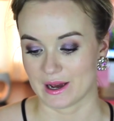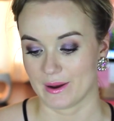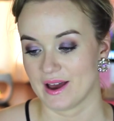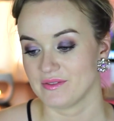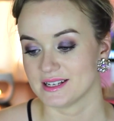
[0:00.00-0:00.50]

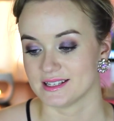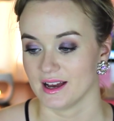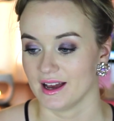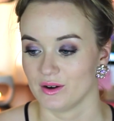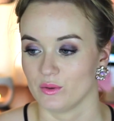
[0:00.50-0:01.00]
Now I haven't
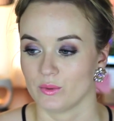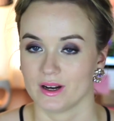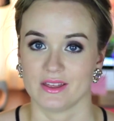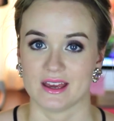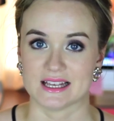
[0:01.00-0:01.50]
done
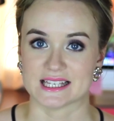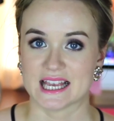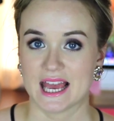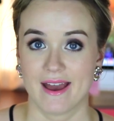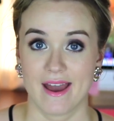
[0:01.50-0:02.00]
one of these